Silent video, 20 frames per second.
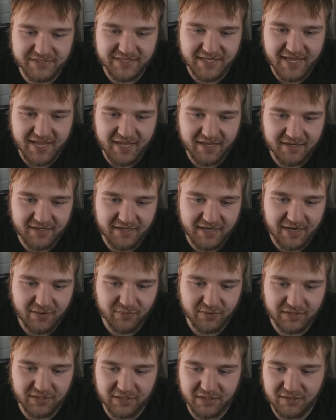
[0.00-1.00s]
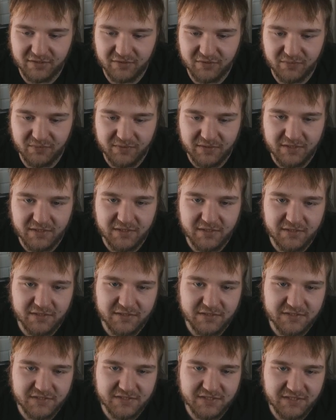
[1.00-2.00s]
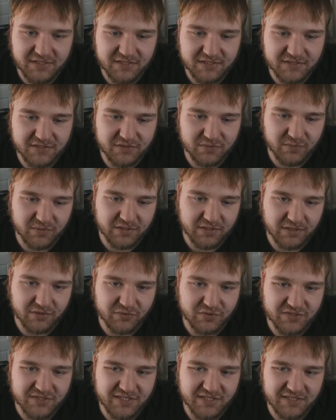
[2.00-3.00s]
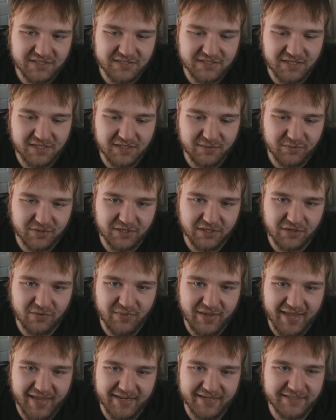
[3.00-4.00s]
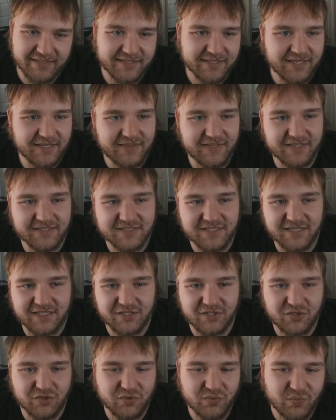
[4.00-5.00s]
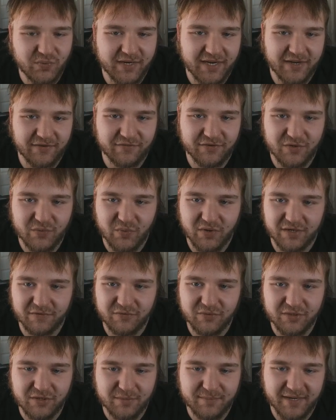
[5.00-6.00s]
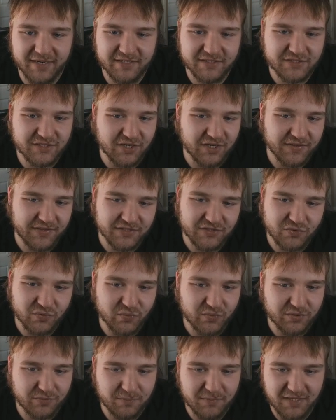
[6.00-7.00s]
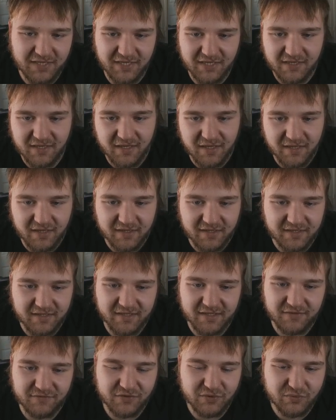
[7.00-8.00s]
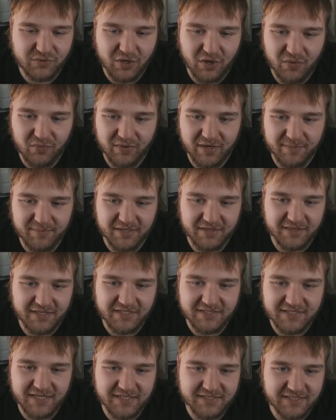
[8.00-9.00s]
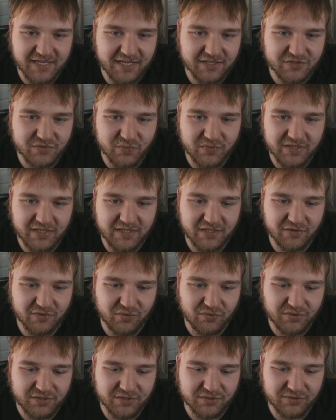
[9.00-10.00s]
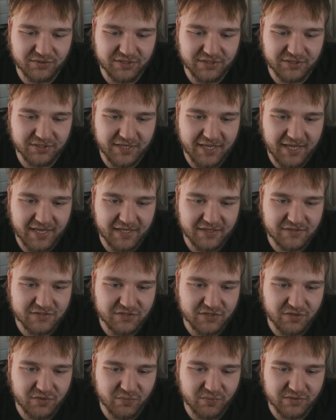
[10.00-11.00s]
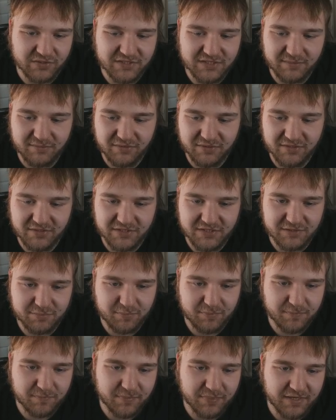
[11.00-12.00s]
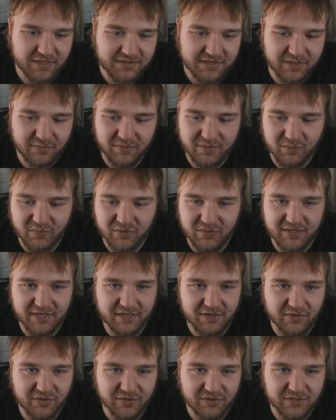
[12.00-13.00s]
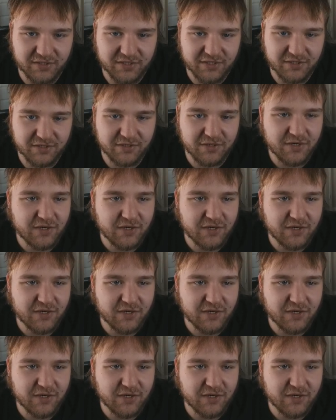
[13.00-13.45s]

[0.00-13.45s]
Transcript: that, and now we're going to go 6, we're gonna go 6, and then we're gonna go 8, and then it's like, do whatever you want. If you want to go minus Dawn, that's cool with me. If you don't, I mean, these guys can't swing, only your leader can, so we're similar in the spot that we were at earlier.